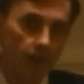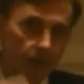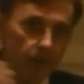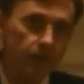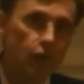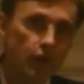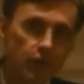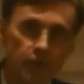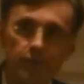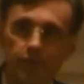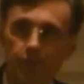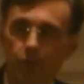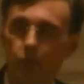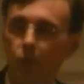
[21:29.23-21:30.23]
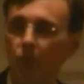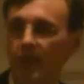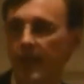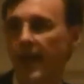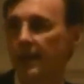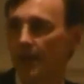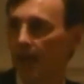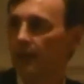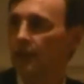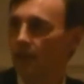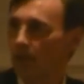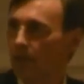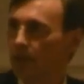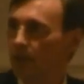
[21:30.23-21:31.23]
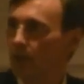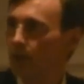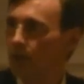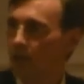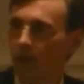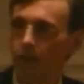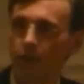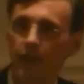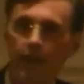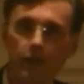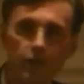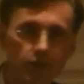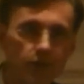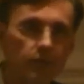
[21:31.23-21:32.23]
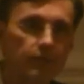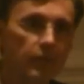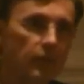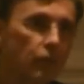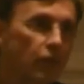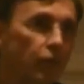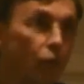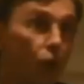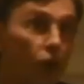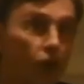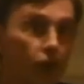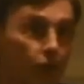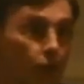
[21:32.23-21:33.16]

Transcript: of course, we had that to some extent with slavery. But we've worked